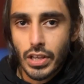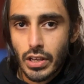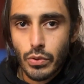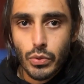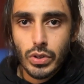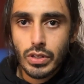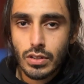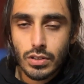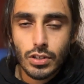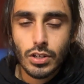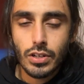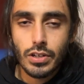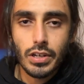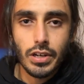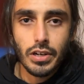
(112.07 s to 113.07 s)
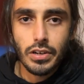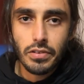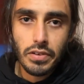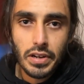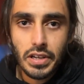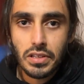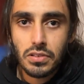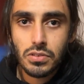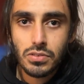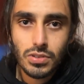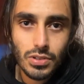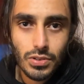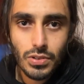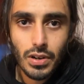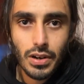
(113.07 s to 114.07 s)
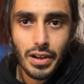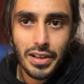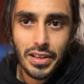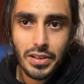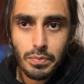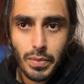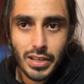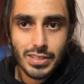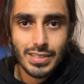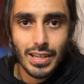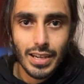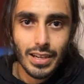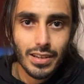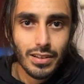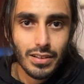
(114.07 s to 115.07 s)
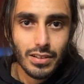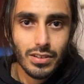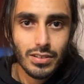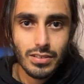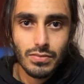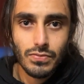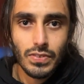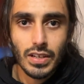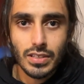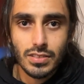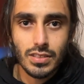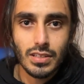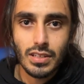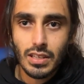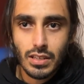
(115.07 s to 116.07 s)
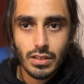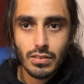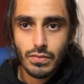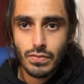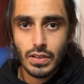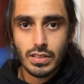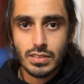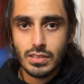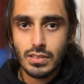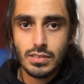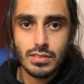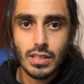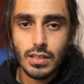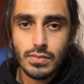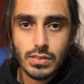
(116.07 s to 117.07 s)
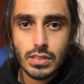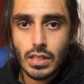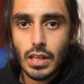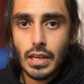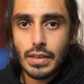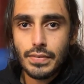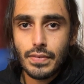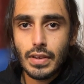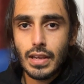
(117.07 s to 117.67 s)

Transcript: It wouldn't turn on, right? So, and my tech couldn't fix it. He couldn't fix it to save his life.